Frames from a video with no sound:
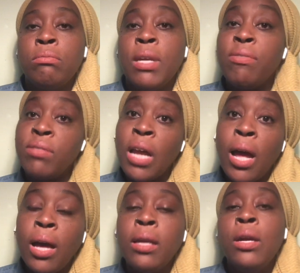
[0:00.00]
If
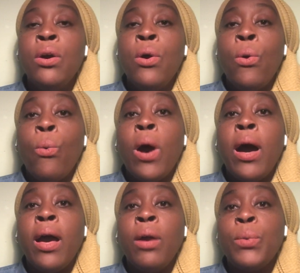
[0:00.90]
not,
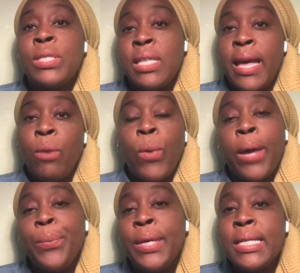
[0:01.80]
why was the
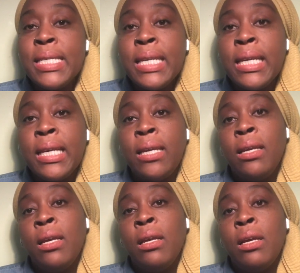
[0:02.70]
NYPD
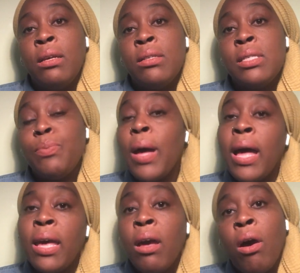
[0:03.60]

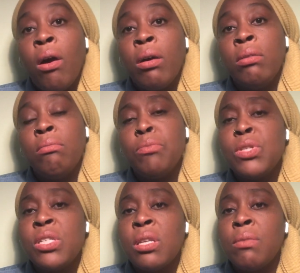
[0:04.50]
spying on
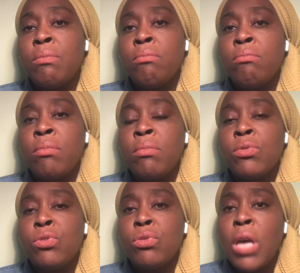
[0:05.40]
Muslim
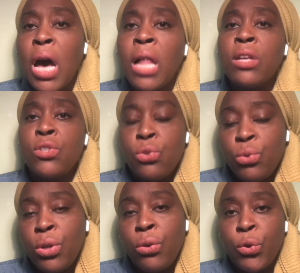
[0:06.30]
college
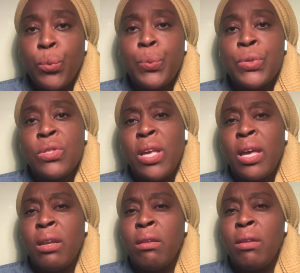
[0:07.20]
student groups
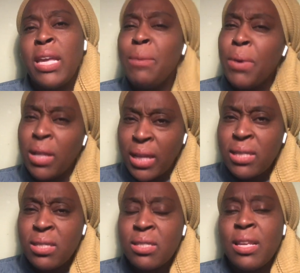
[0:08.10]
and email
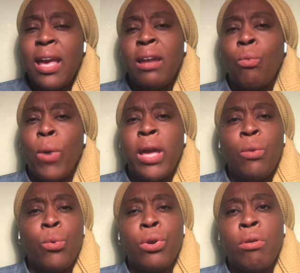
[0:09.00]
lists and
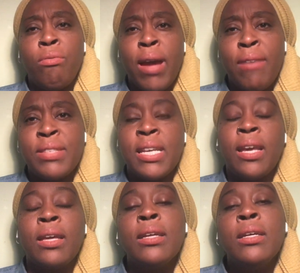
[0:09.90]
whitewater rafting?